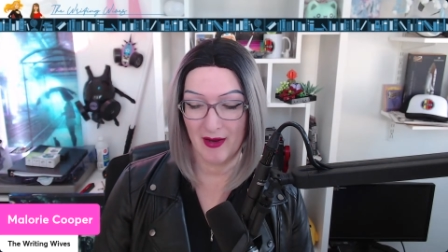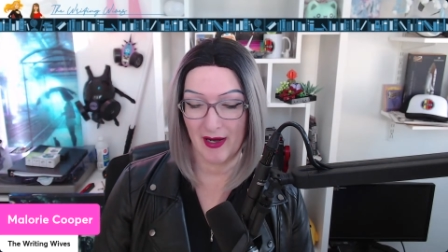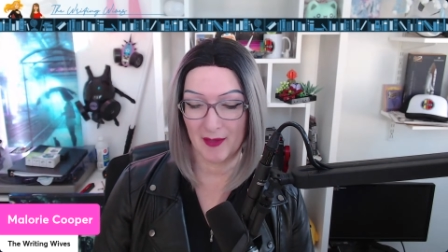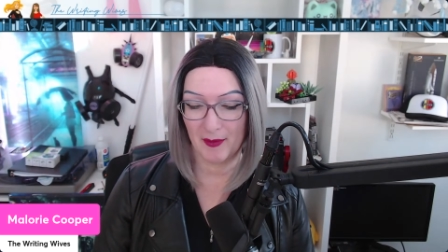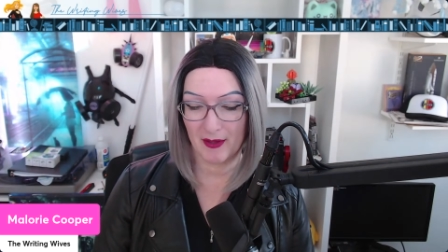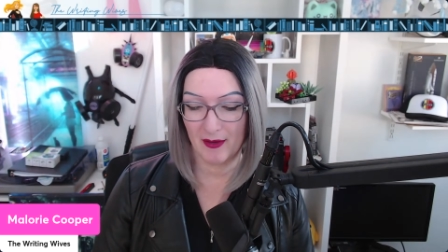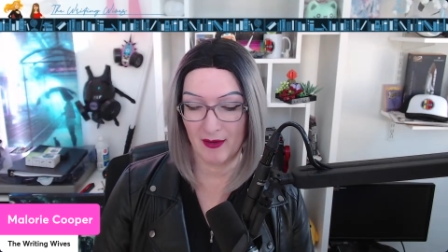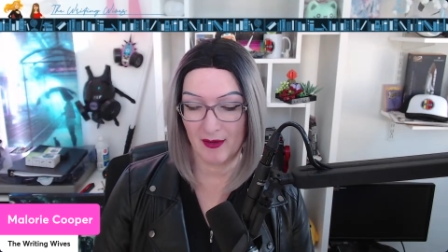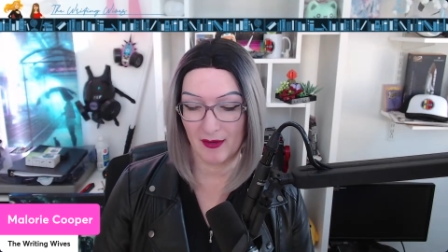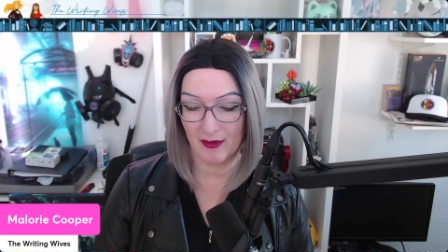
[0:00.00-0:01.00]
And I'm like,
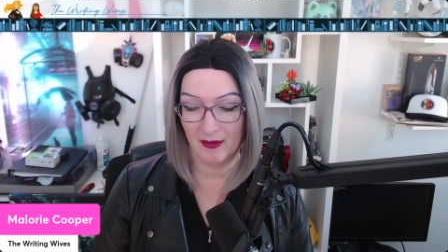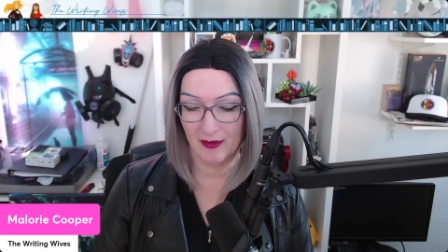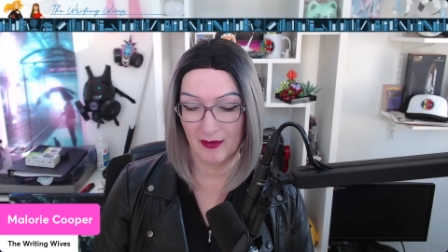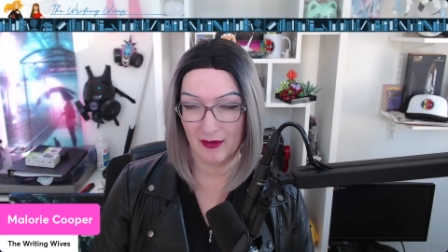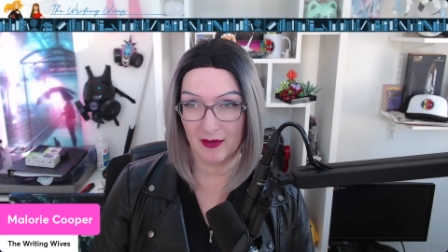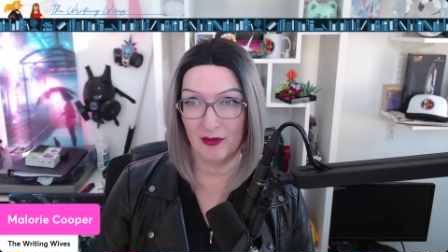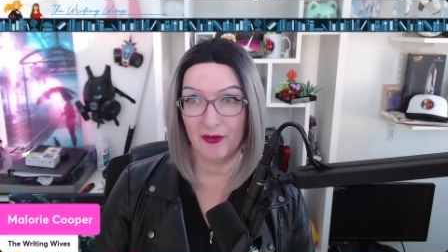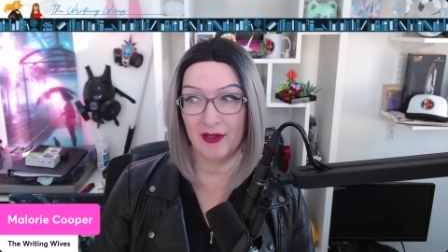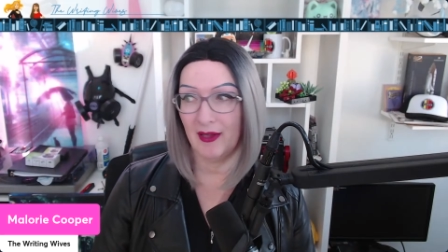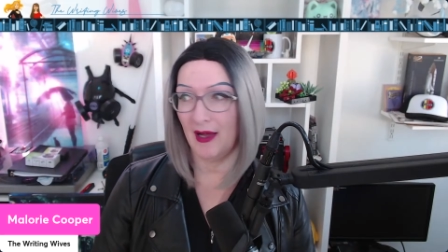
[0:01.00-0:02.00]

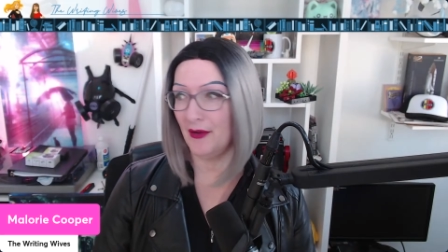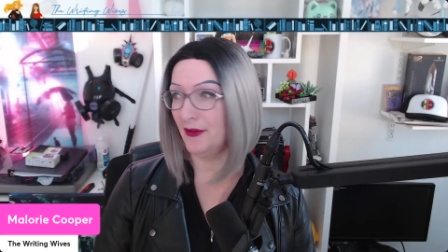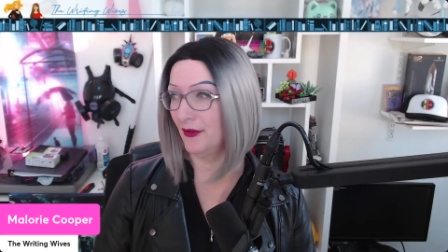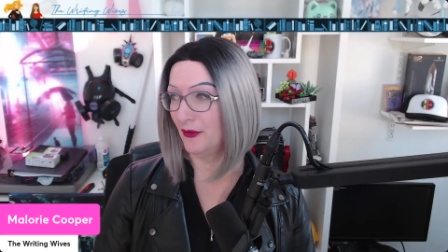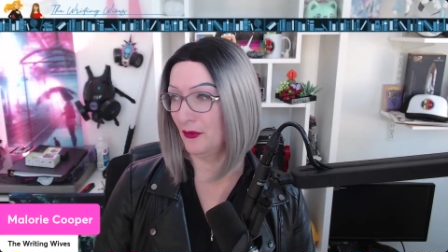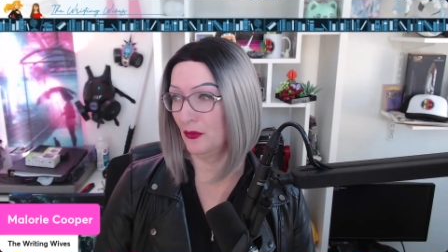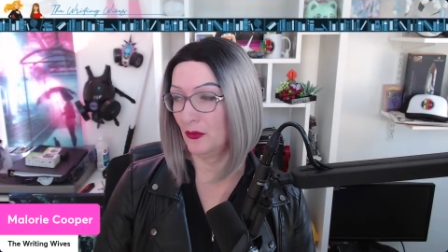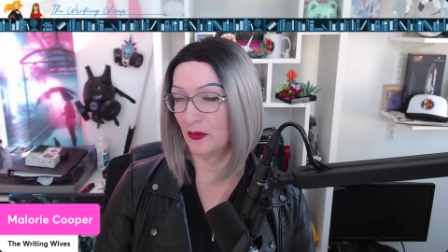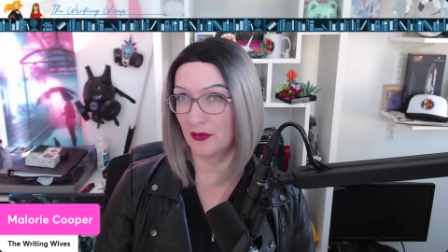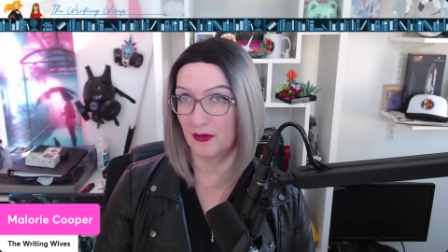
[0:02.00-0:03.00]
they allow you to do
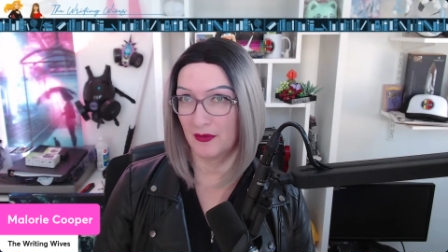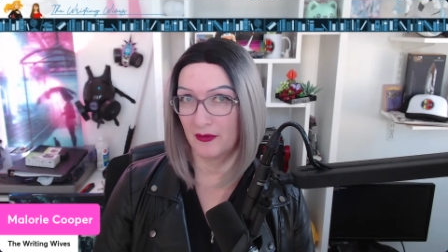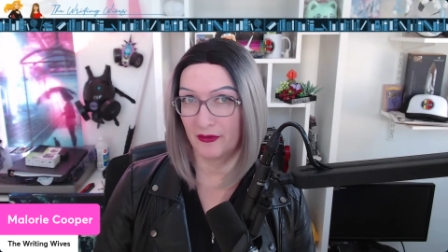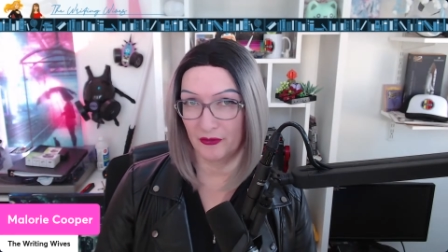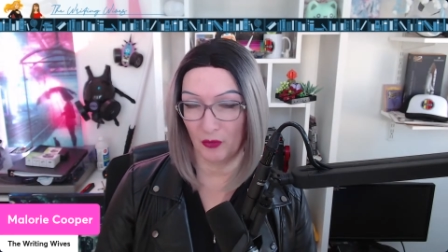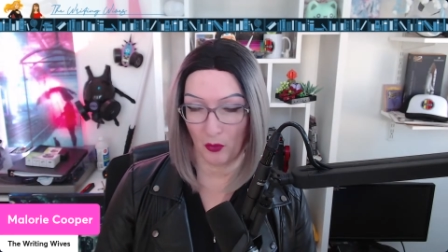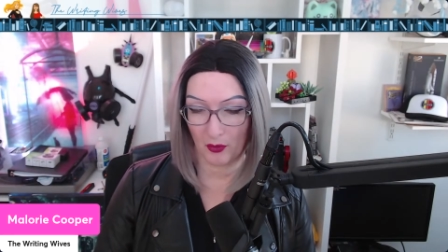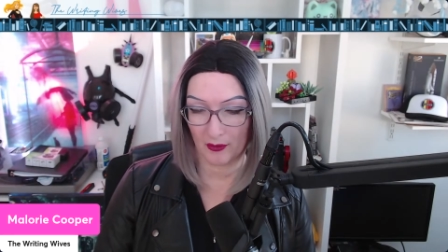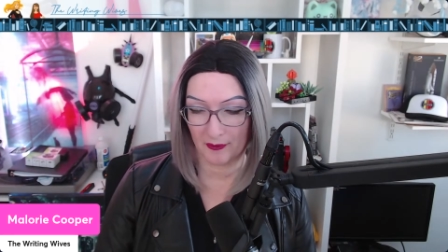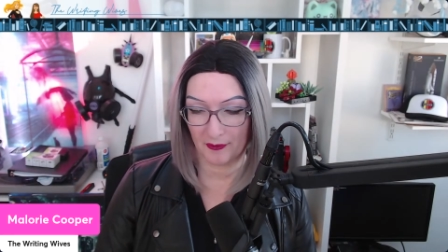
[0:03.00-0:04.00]

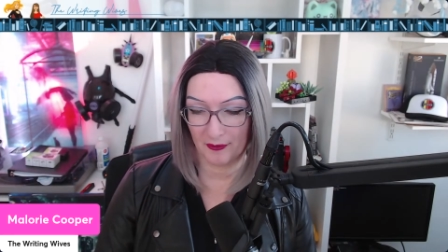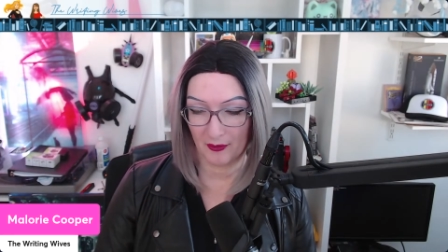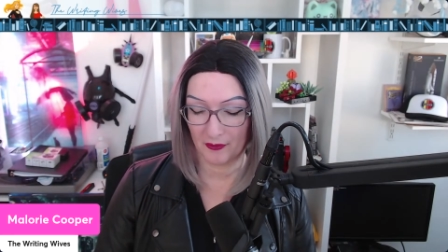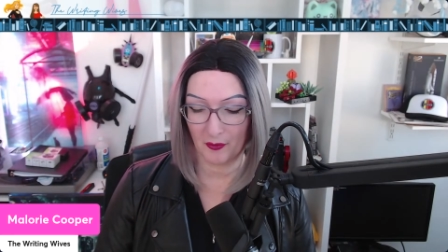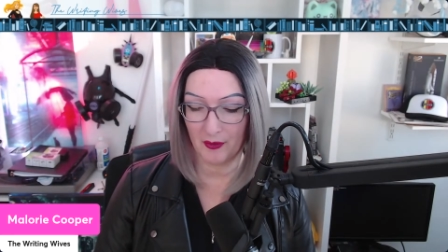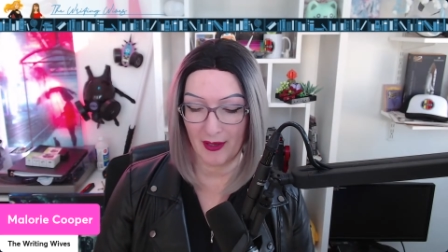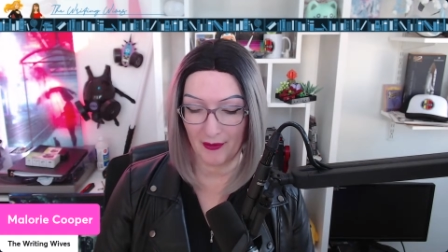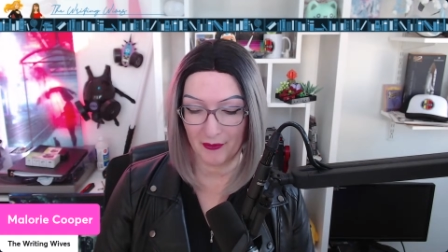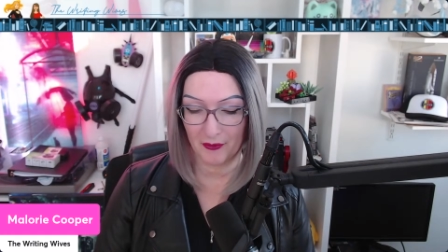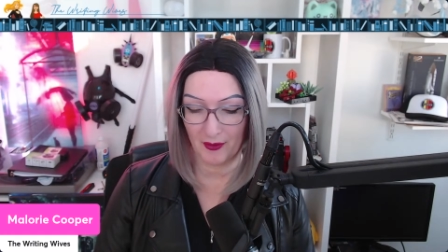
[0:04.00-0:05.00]
stores, or sorry, they allow
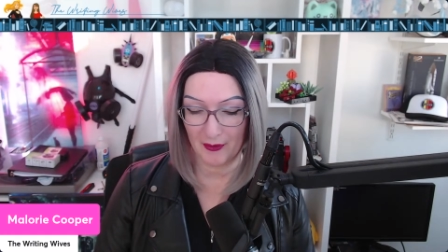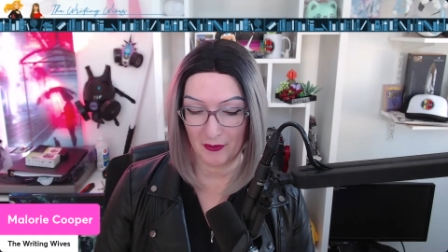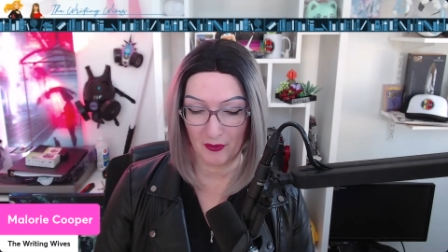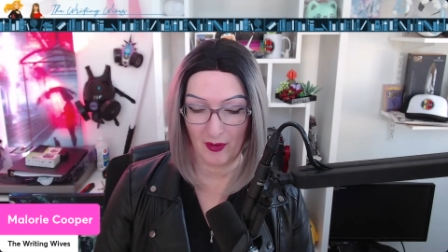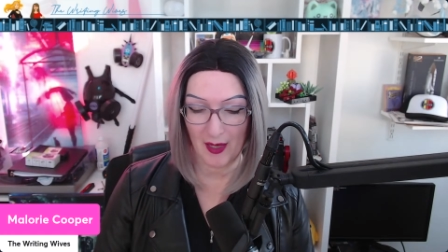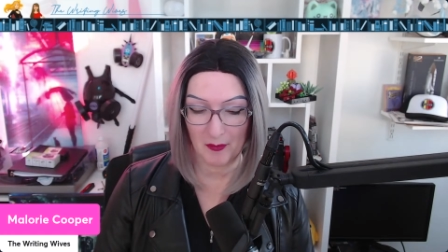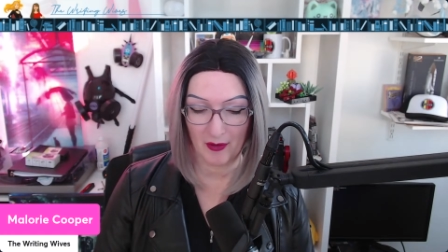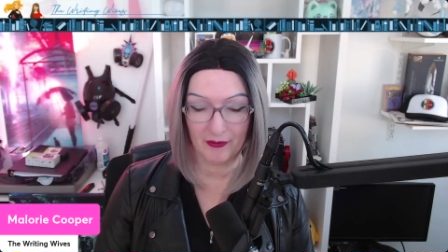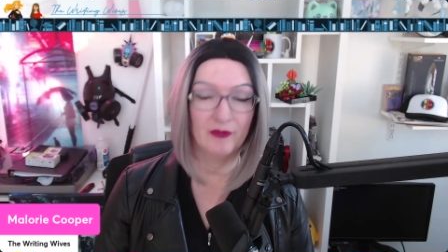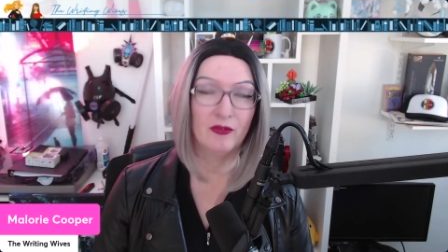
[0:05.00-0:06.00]
you to do
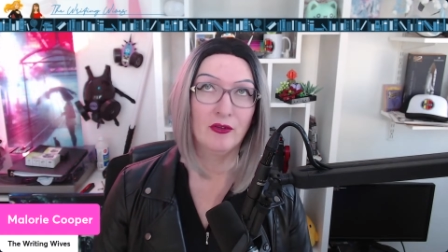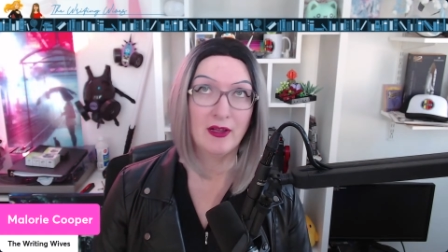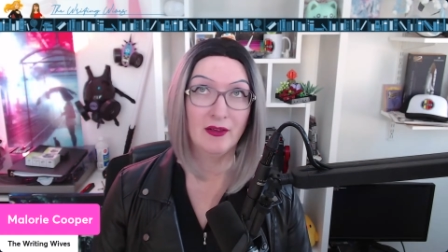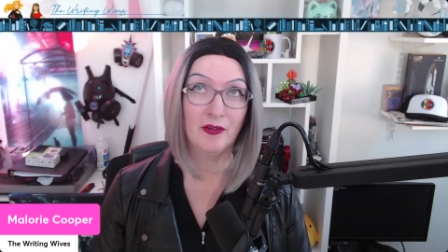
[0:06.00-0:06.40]
libraries, and sure, they list